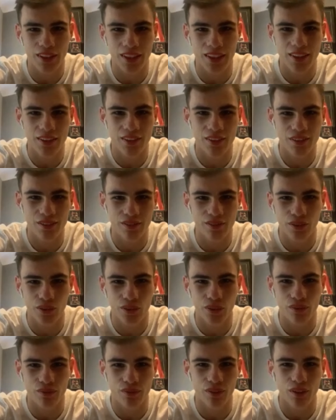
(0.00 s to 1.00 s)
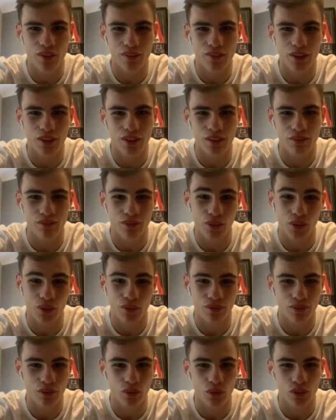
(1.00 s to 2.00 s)
It is four and five times,
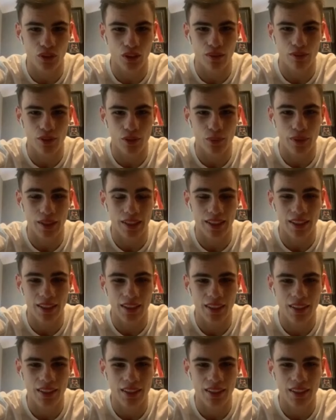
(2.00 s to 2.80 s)
four four times a week,